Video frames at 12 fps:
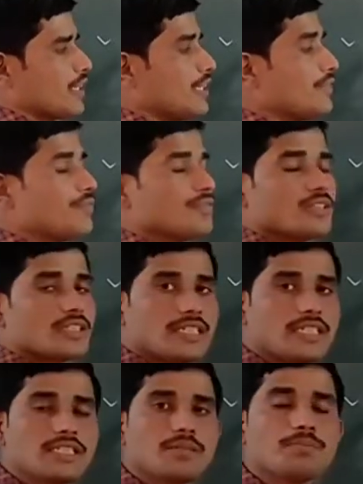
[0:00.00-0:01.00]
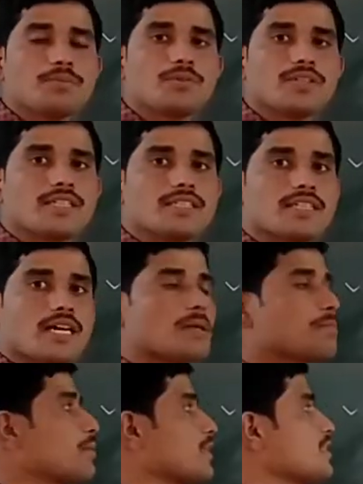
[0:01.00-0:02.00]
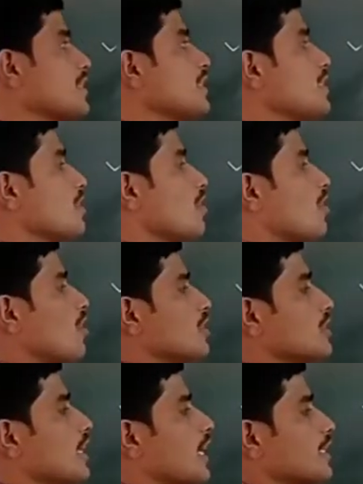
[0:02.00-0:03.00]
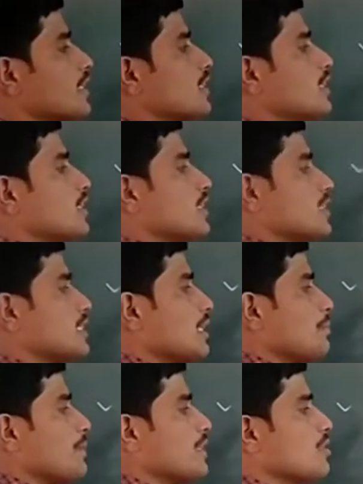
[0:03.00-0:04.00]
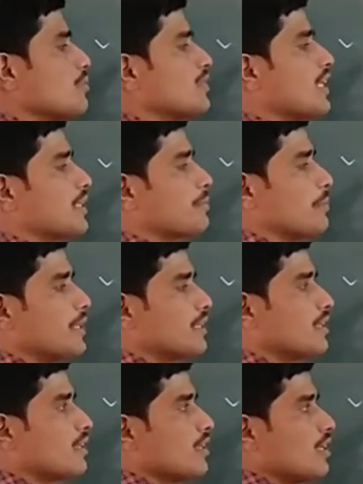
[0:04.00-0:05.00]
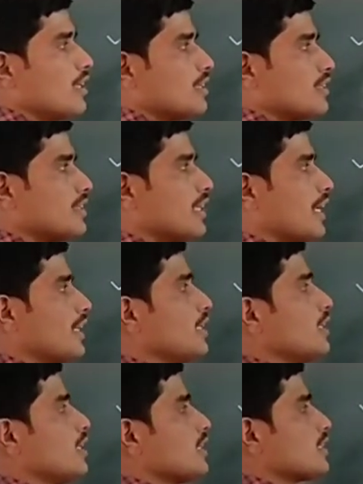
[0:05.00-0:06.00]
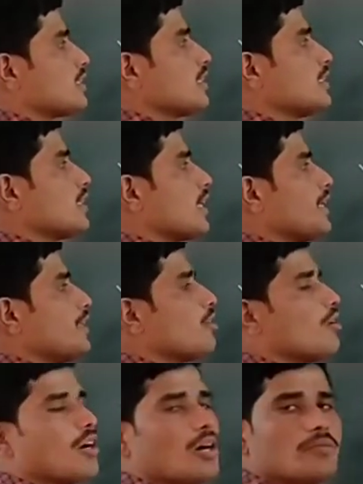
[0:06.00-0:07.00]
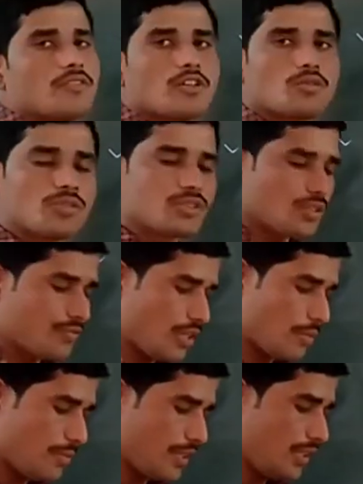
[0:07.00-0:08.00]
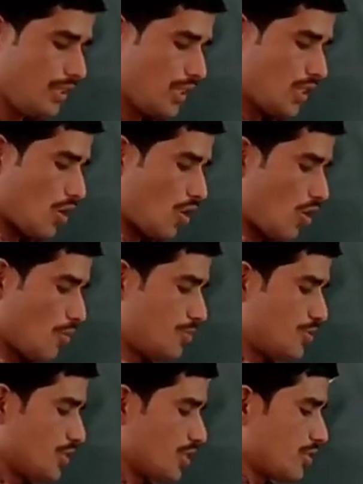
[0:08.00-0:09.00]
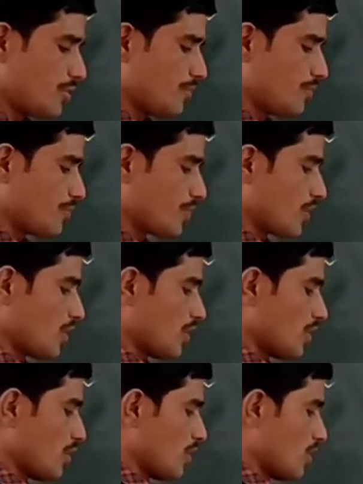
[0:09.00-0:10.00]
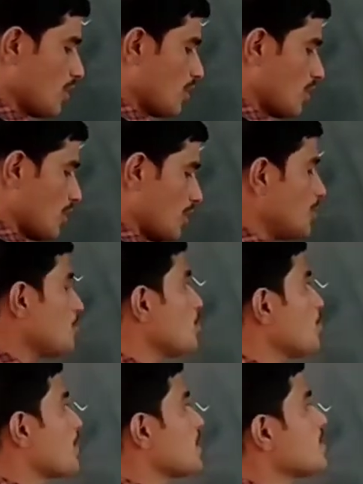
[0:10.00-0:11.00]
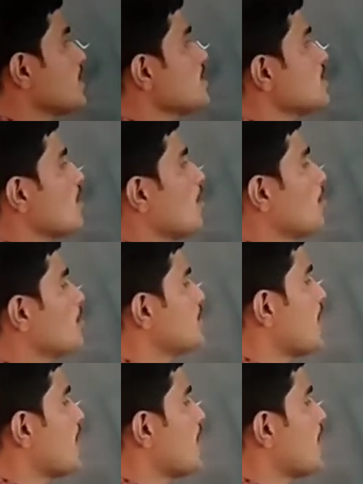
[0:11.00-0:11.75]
If these impurities are present on that surface of that metal, then such a kind of corrosion will be observed. Due to presence of